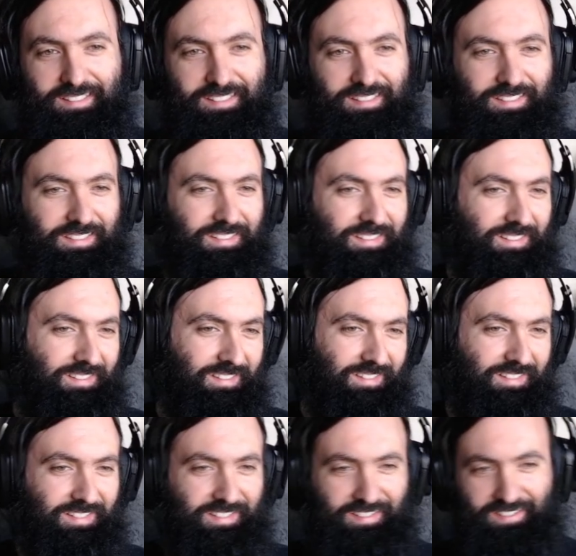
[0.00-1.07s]
uh,
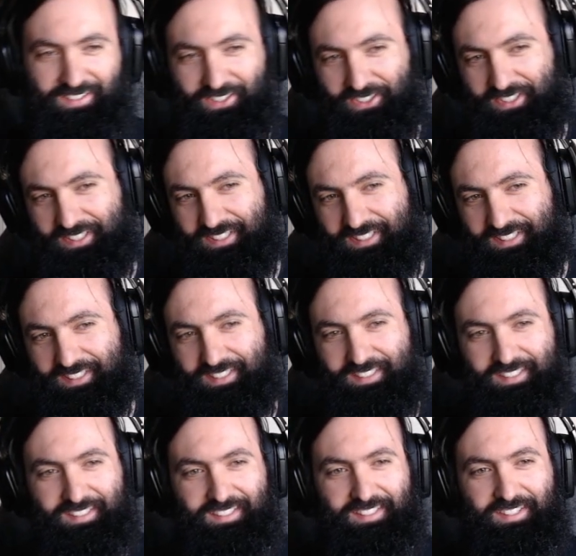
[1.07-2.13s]
so,
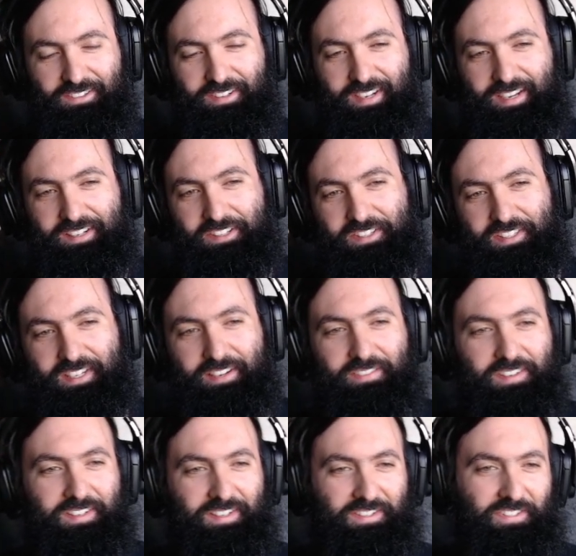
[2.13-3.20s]
we had to save
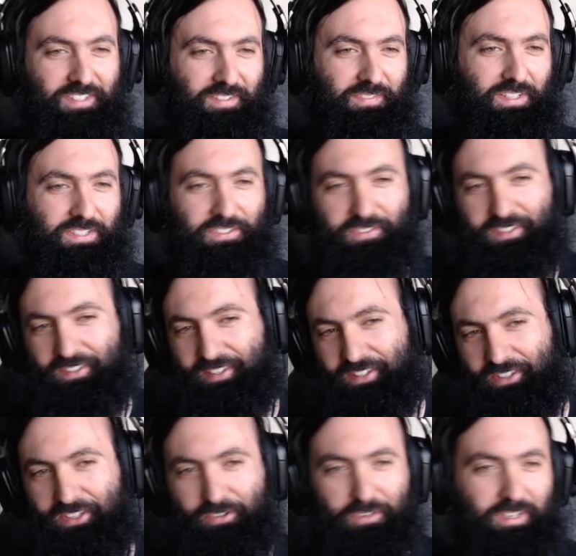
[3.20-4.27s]
an exit because we
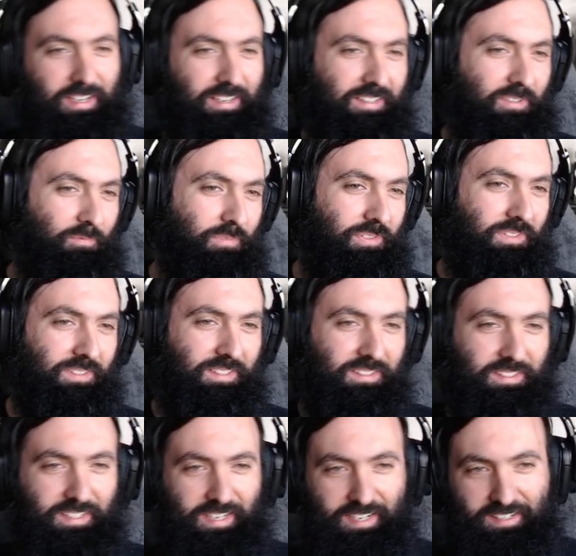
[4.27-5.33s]
literally were
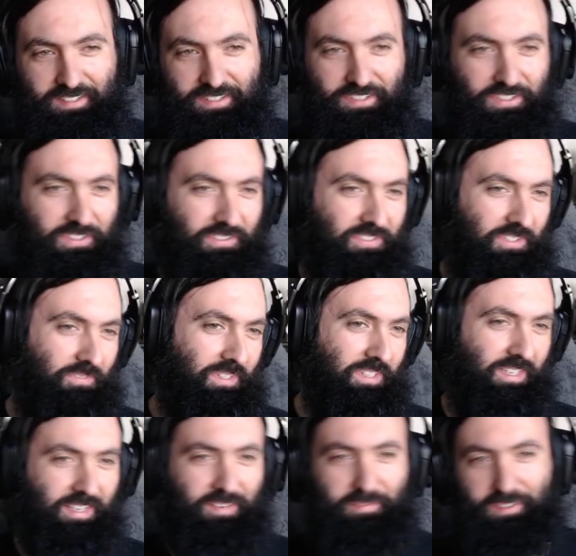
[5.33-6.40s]
completely out of juves and we
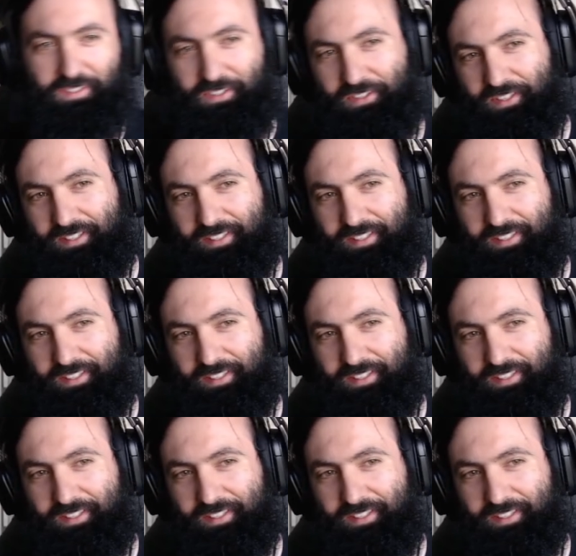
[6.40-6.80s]
got them below the